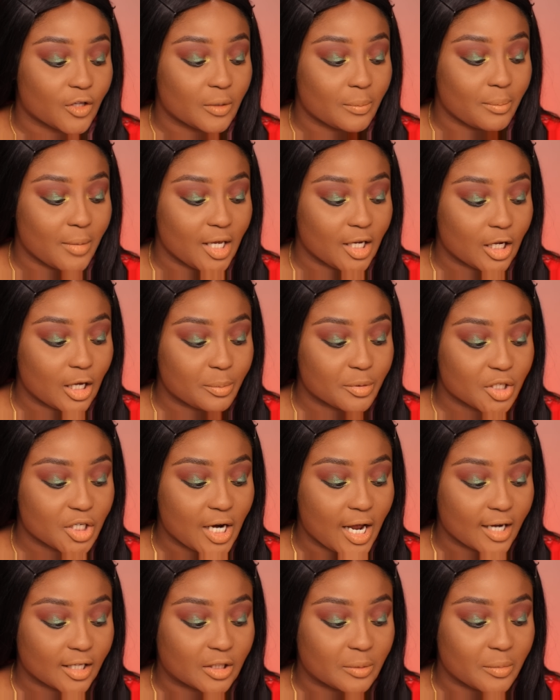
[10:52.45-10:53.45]
the Makeup
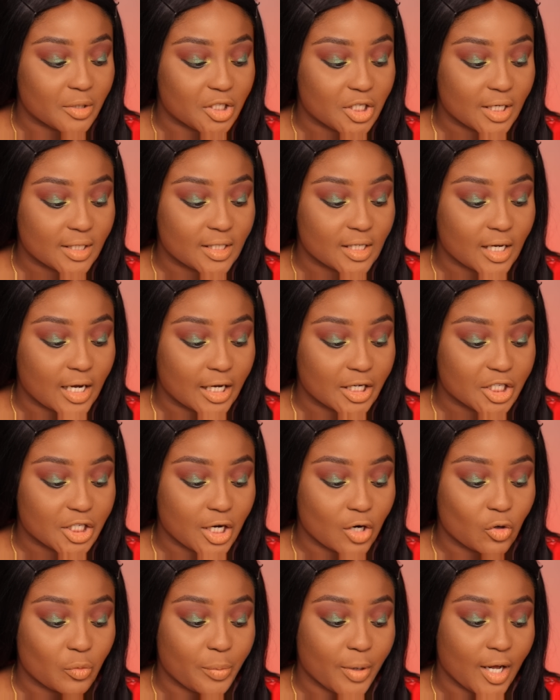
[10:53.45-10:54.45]
Shack, the Majestic
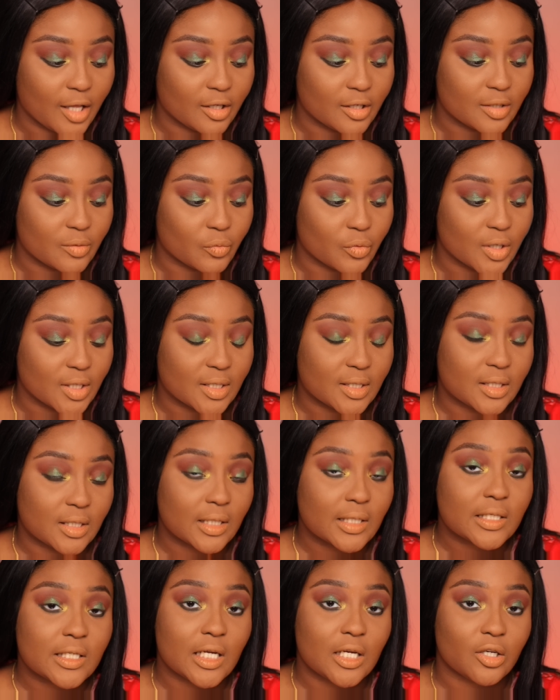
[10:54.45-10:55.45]
eyeshadow palette was
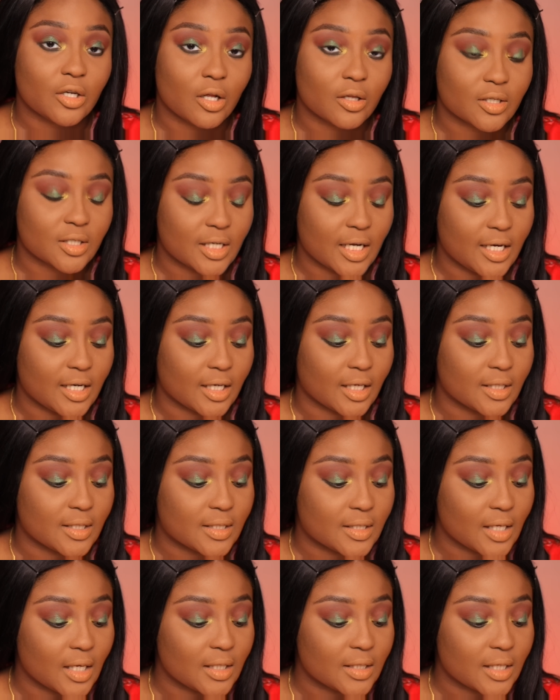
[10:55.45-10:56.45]

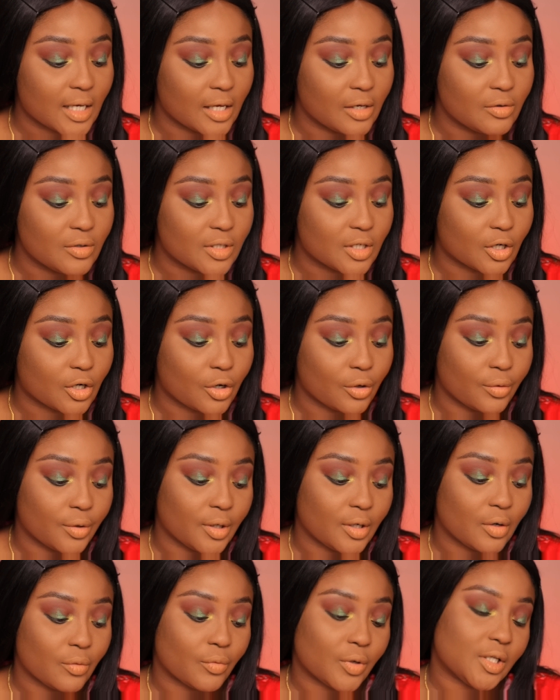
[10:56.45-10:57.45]
$16.99. I used a code
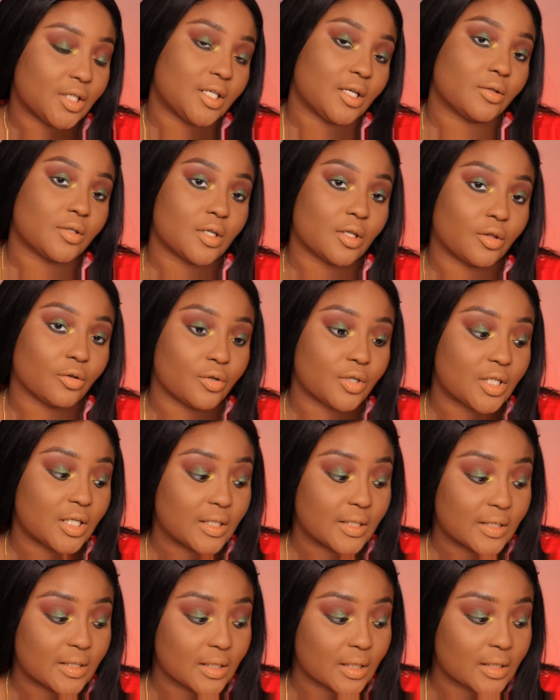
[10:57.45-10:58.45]
and it went down to
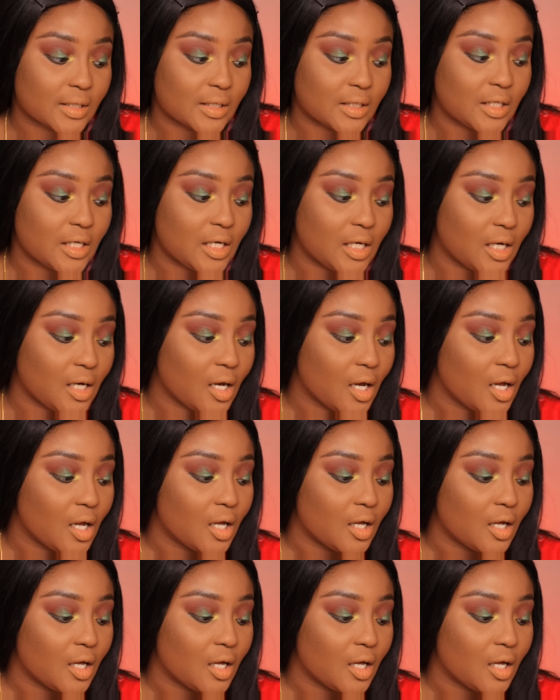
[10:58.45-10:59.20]
$13.60.